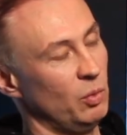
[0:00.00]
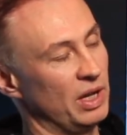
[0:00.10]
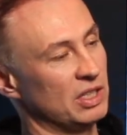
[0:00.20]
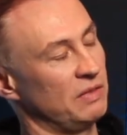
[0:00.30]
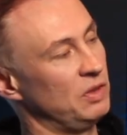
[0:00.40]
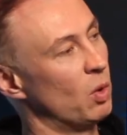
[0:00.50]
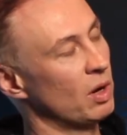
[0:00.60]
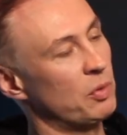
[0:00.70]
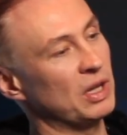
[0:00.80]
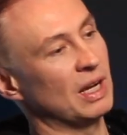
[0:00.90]
Whereas if you want to
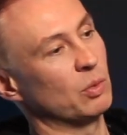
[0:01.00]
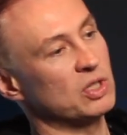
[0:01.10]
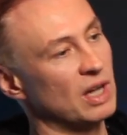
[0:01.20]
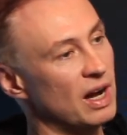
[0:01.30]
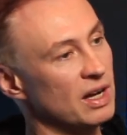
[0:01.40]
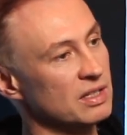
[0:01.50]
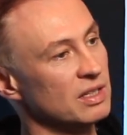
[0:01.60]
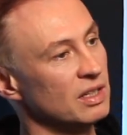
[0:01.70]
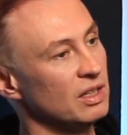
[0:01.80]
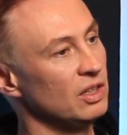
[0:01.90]
break outside,
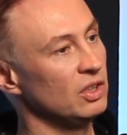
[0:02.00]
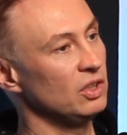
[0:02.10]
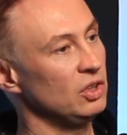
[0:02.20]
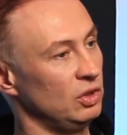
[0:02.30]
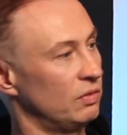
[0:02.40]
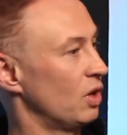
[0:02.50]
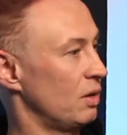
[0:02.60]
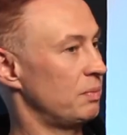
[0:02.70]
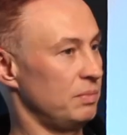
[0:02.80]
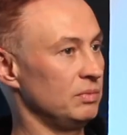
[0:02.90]
you've
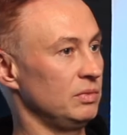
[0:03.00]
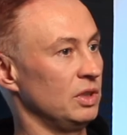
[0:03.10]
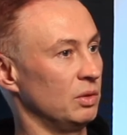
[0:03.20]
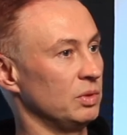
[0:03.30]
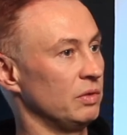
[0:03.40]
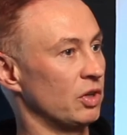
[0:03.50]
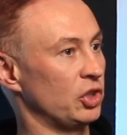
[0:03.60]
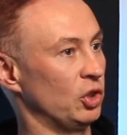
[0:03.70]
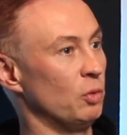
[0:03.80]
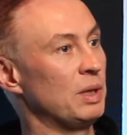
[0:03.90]
got to
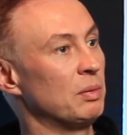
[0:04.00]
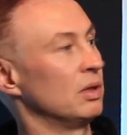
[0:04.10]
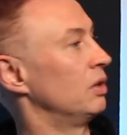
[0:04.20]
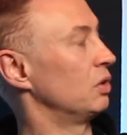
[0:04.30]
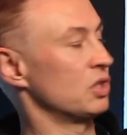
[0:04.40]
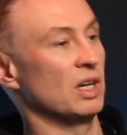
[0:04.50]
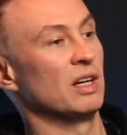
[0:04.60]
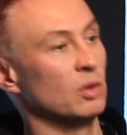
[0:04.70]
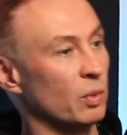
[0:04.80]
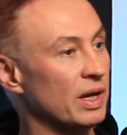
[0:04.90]
show people on the other side
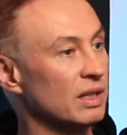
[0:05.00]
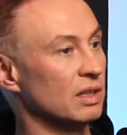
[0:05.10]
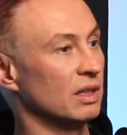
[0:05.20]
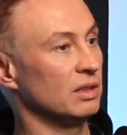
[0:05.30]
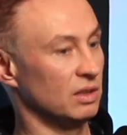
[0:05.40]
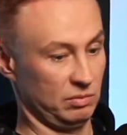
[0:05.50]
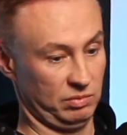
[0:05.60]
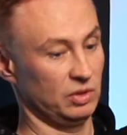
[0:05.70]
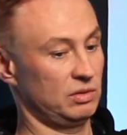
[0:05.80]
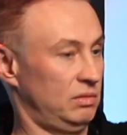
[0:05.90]
of the world that,
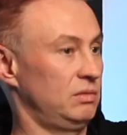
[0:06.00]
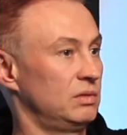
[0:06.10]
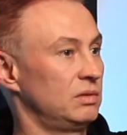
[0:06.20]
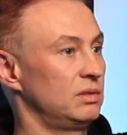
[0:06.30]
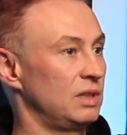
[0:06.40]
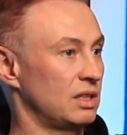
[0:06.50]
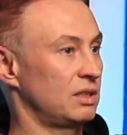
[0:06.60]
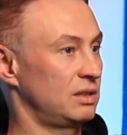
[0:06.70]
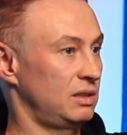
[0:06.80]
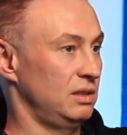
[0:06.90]

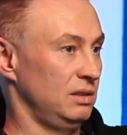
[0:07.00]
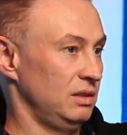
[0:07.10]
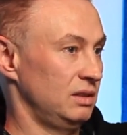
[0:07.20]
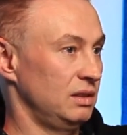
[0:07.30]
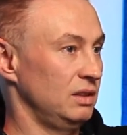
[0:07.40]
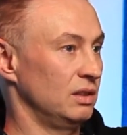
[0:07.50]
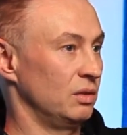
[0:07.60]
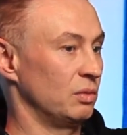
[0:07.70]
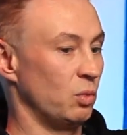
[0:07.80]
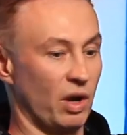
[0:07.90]
that's
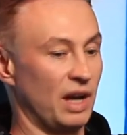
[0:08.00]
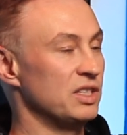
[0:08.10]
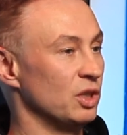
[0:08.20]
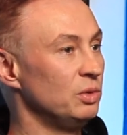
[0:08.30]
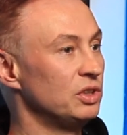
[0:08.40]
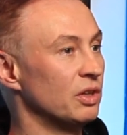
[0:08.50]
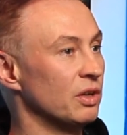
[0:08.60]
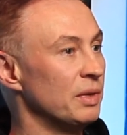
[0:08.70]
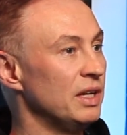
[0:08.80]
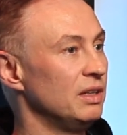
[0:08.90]
what I do, do you know what
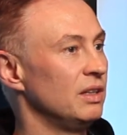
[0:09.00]
I mean?